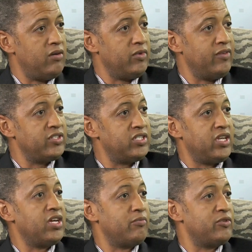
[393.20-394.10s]
even
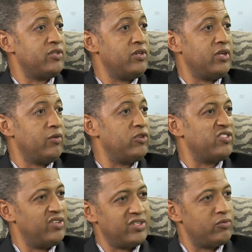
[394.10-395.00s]
setting up the studio
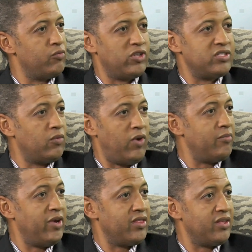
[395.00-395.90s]
wasn't a
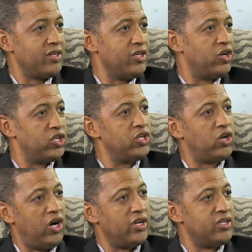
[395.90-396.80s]
one-man thing.
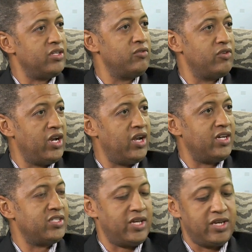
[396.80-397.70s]
You
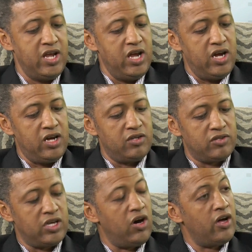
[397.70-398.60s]
realize that
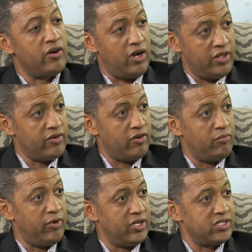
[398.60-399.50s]
look, there are other role
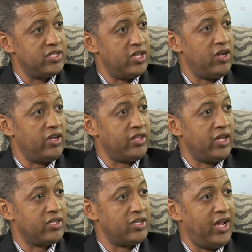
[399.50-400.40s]
players, and
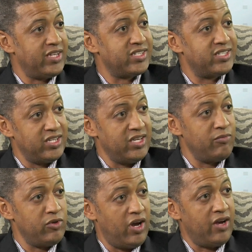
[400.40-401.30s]
that as a
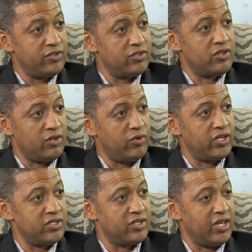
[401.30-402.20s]
team you have to start
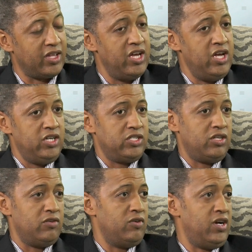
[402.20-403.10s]
working together.
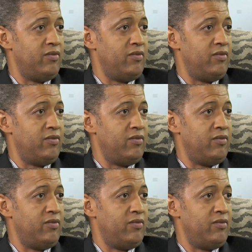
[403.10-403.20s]
So